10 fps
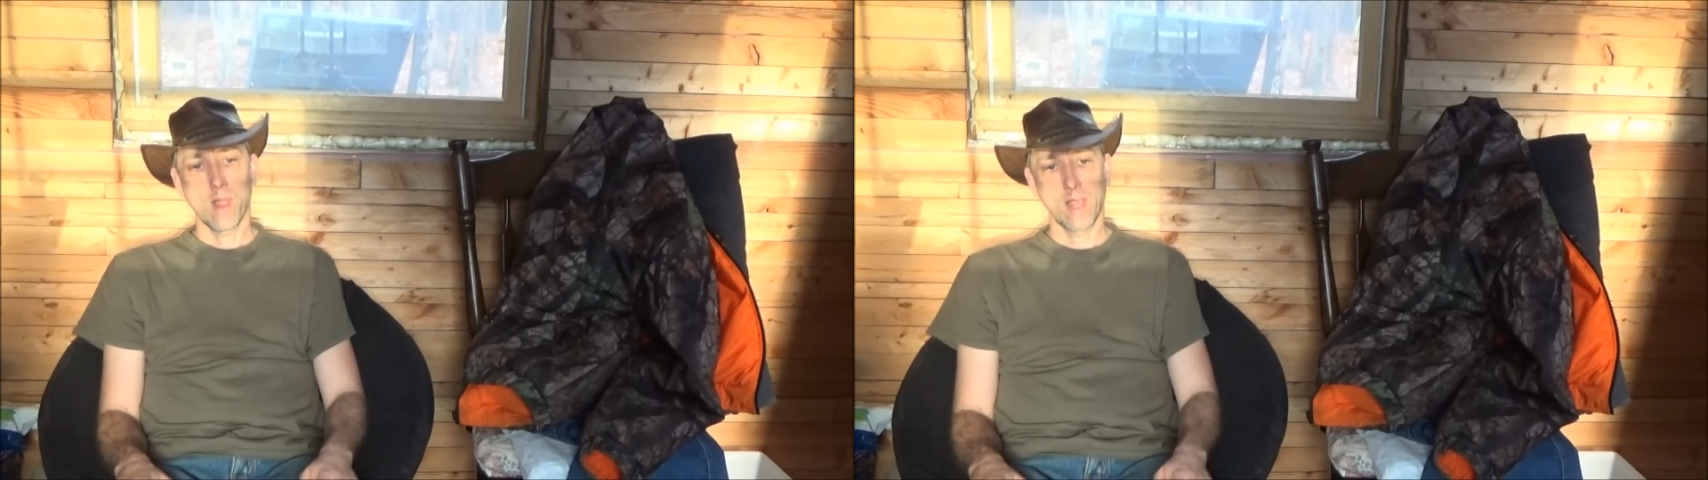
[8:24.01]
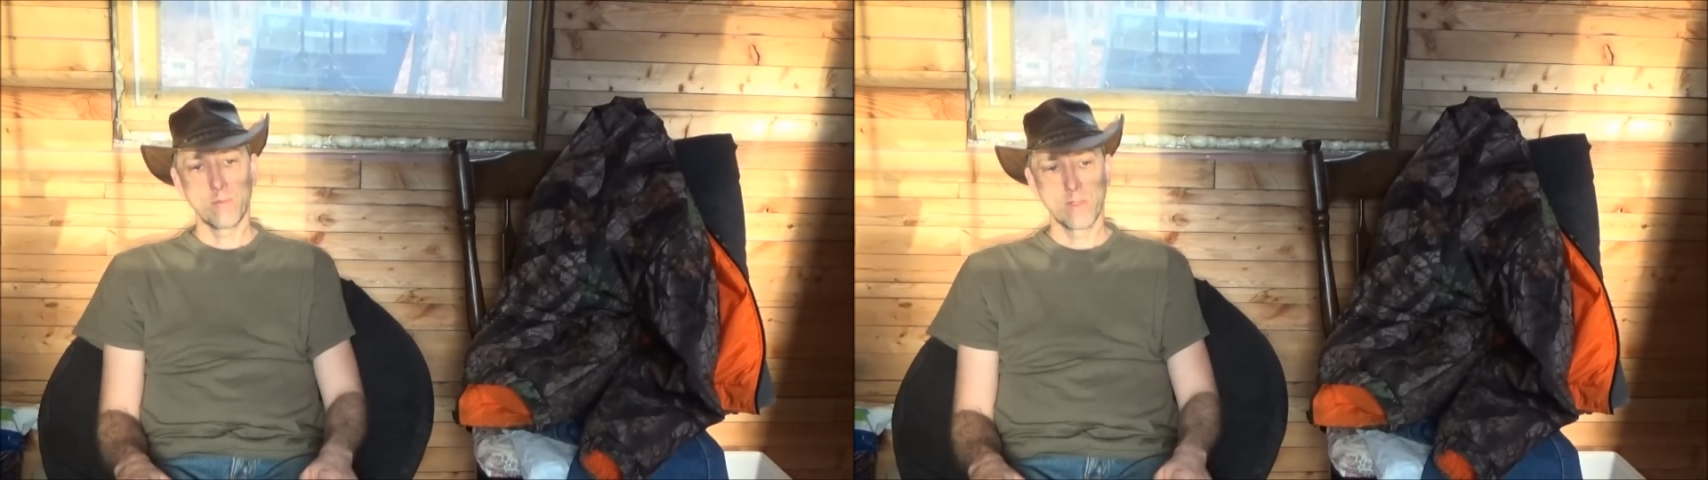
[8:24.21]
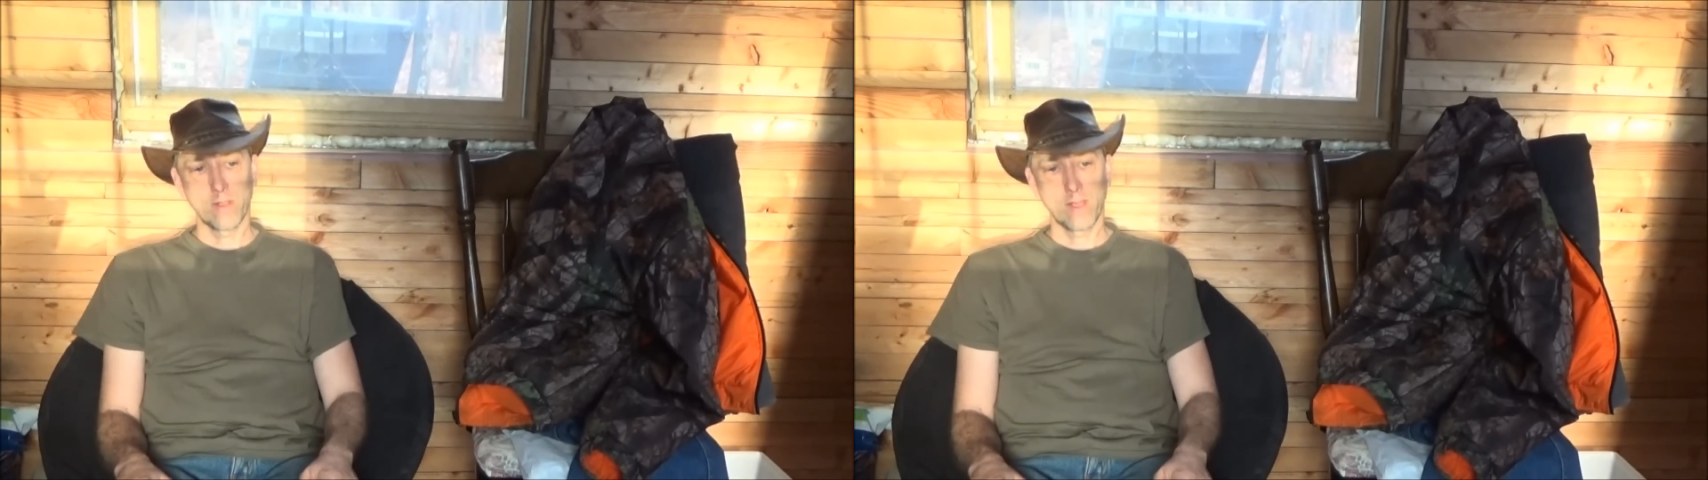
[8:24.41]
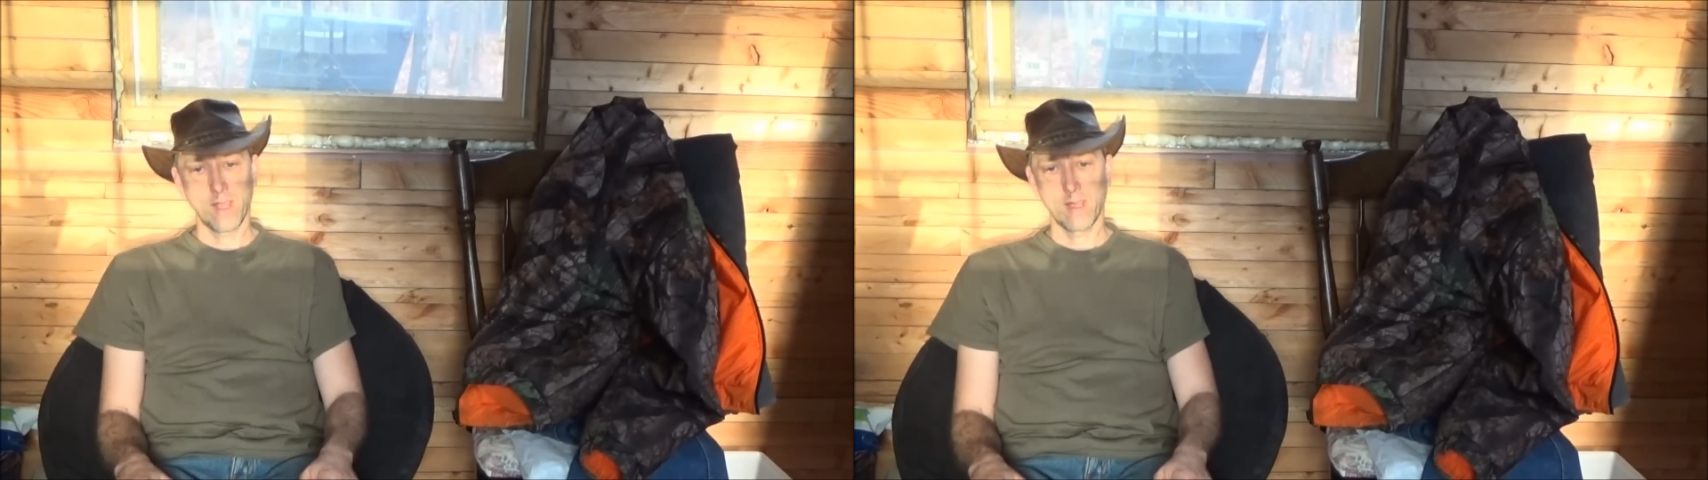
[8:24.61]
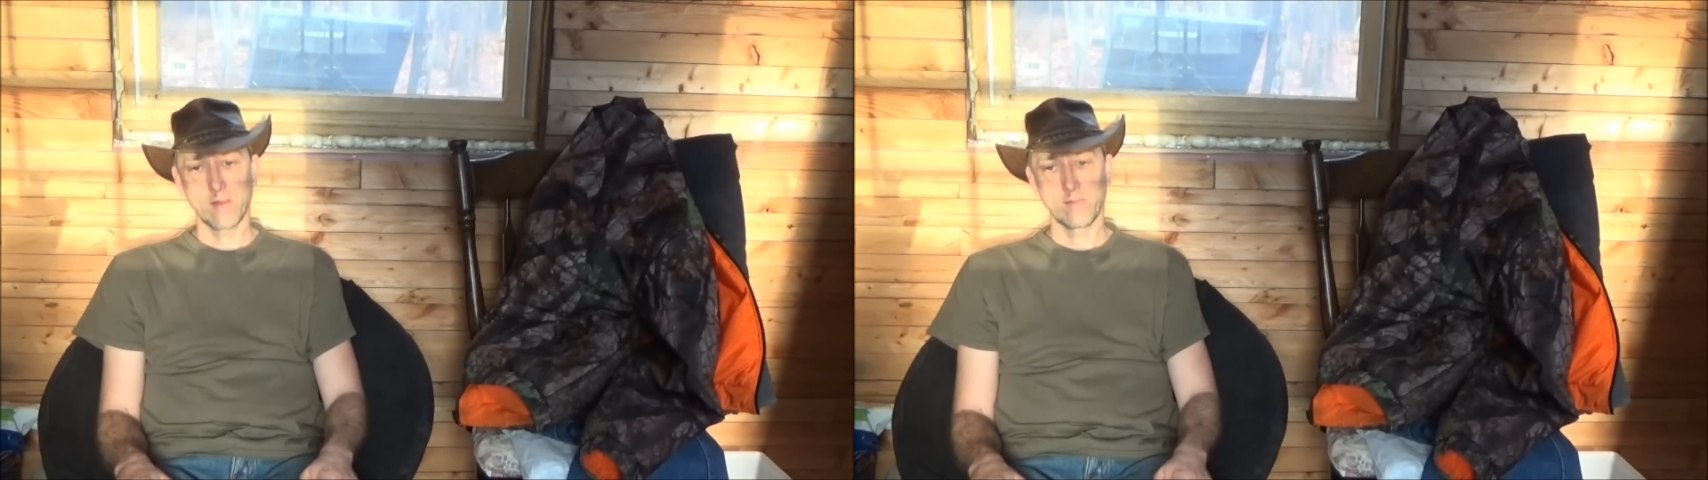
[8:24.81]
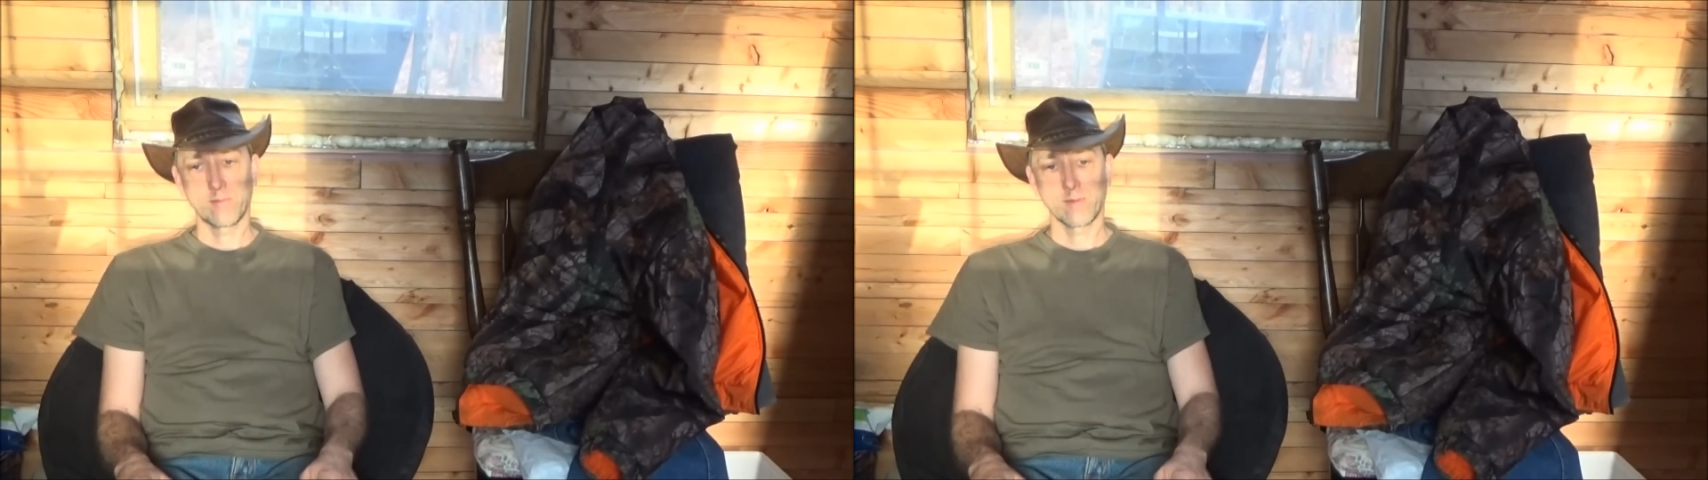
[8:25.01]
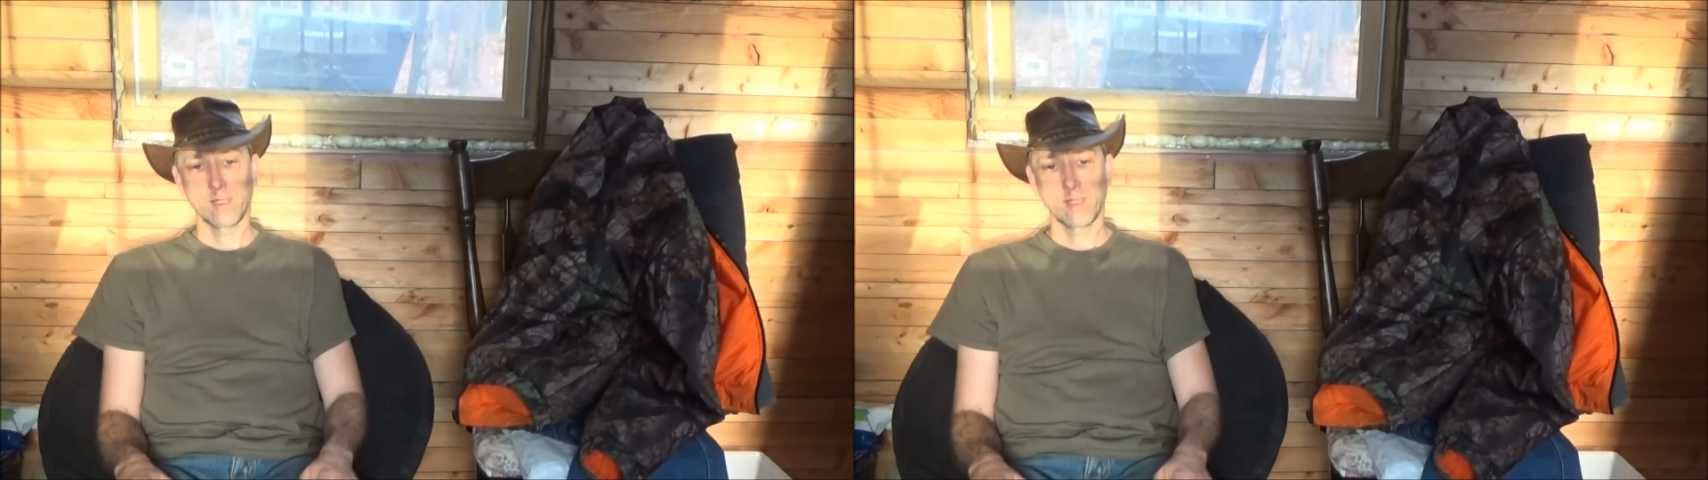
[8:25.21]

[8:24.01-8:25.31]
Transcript: I will have